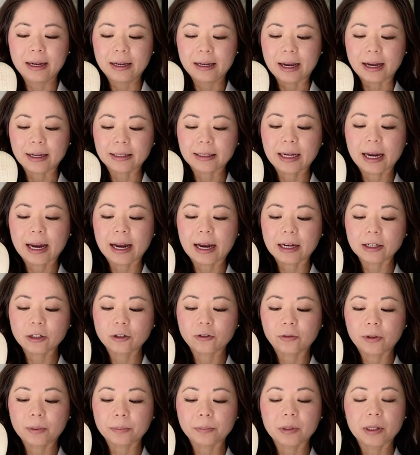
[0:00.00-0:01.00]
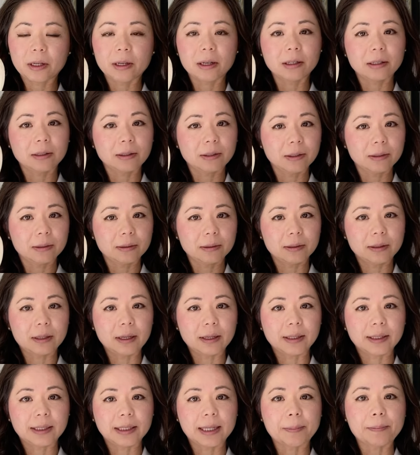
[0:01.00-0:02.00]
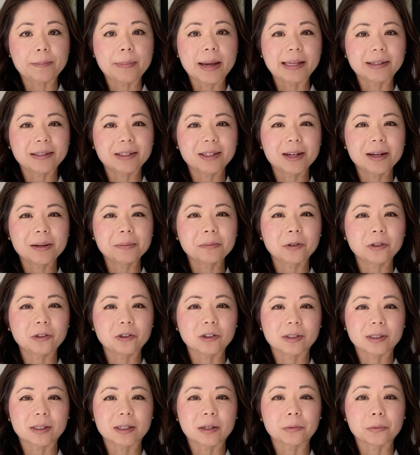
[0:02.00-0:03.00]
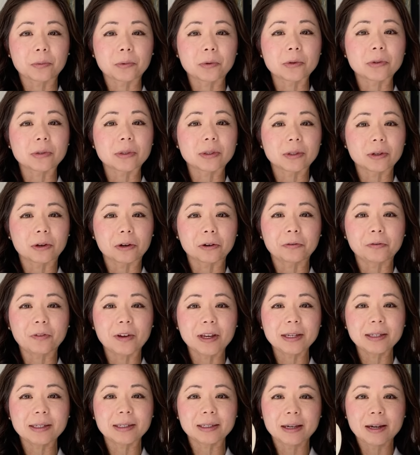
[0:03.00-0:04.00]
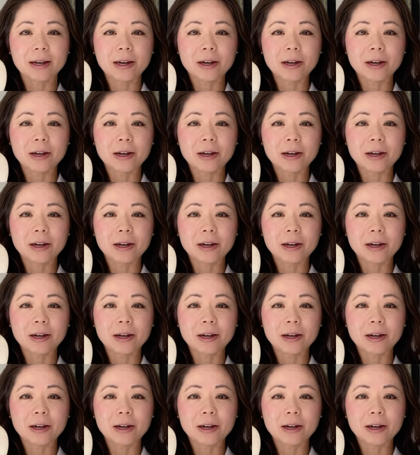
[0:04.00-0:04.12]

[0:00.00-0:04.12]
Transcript: attach from the cementum, which is the root surface,